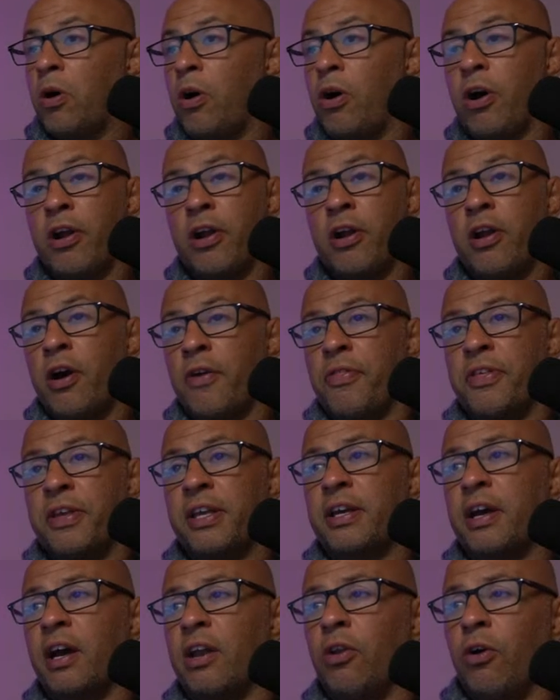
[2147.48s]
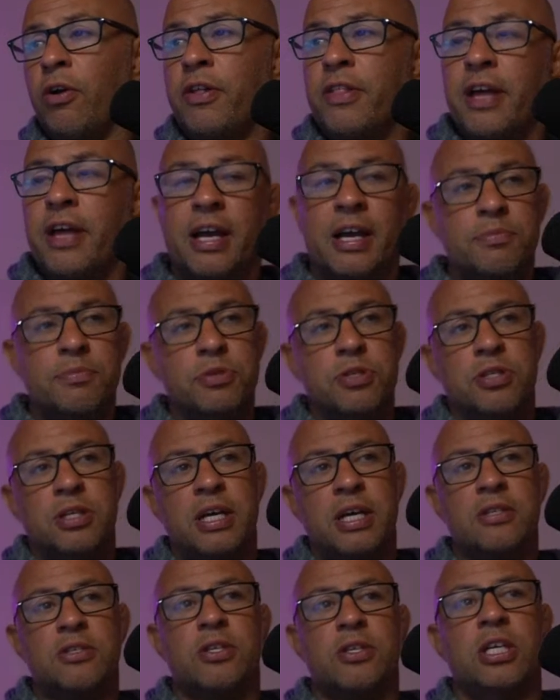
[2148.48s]
I don't know. I think a lot of that comes
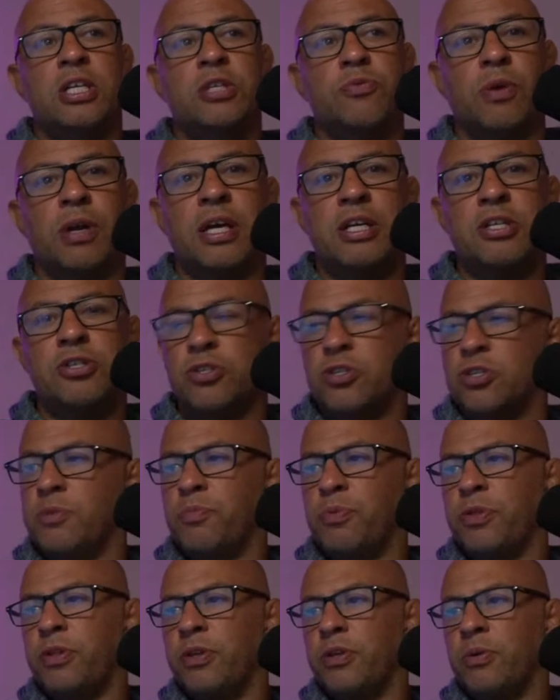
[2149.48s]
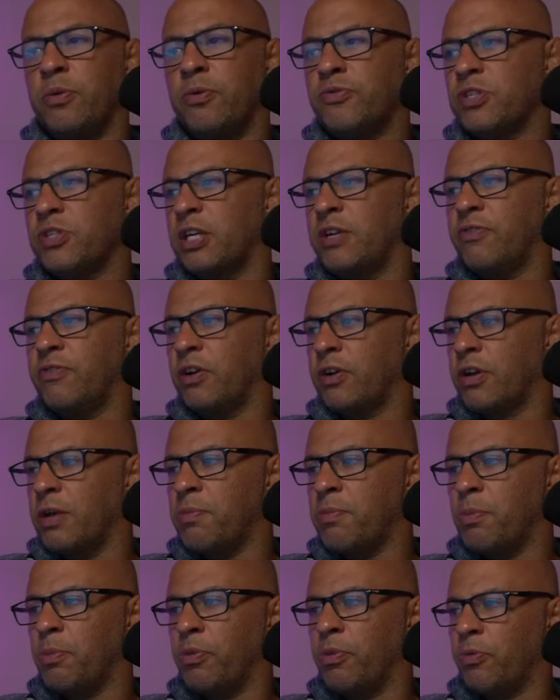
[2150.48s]
down to his relationship with the UFC, if they'll
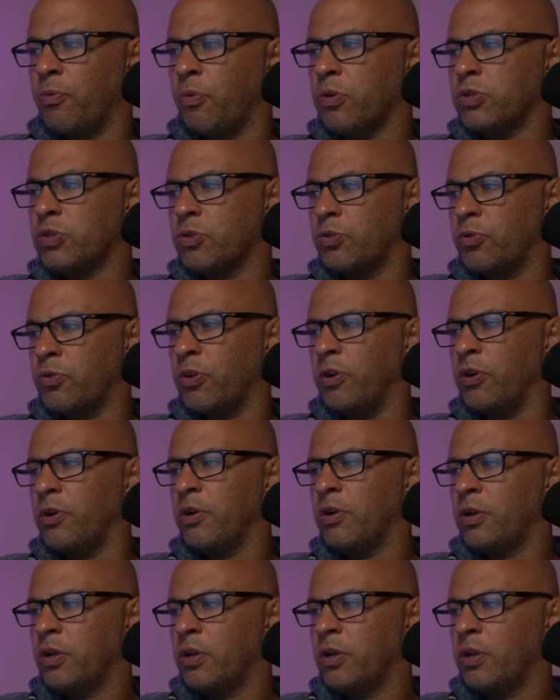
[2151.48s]
keep him on the roster or not.